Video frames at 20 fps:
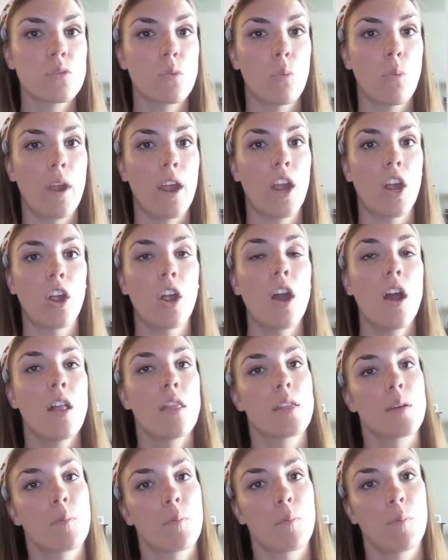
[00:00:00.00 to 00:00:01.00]
where
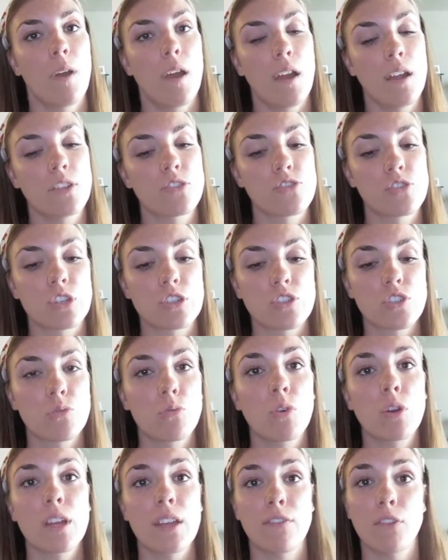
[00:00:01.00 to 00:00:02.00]
the instructor
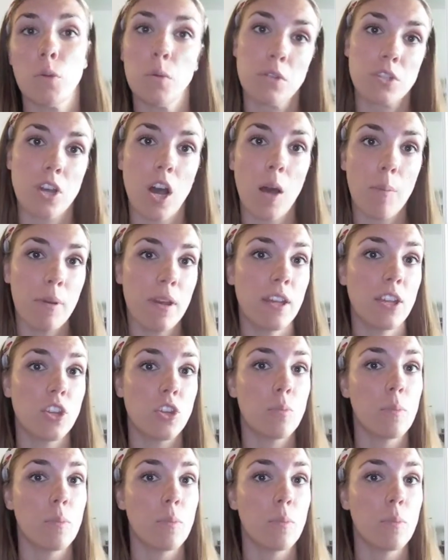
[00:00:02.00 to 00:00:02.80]
will give you a topic,